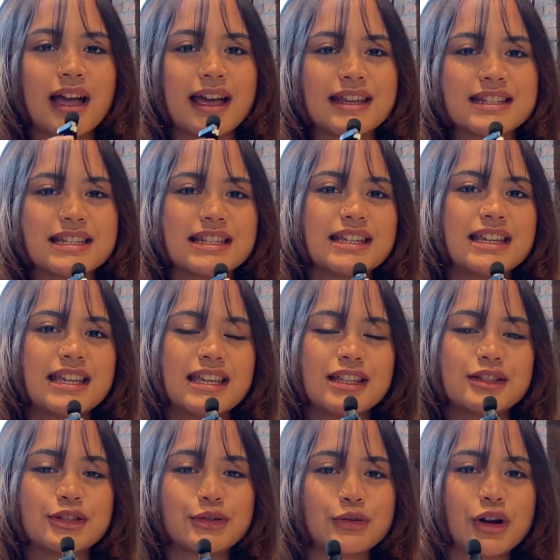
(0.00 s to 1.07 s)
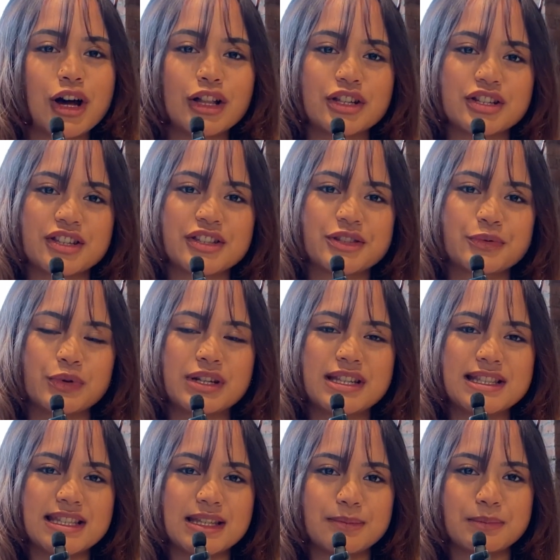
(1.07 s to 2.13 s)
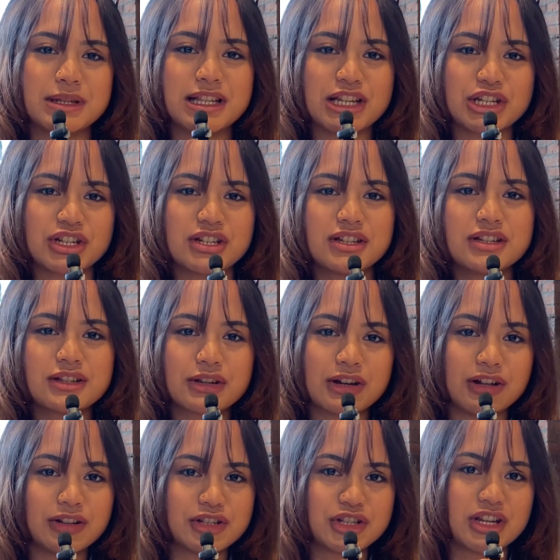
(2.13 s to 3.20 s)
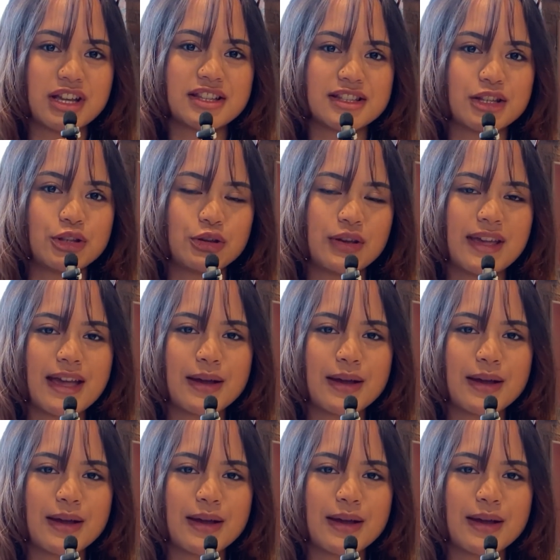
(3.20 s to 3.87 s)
I did it in two colleges. One is in Malaysia, College Cherwell and U E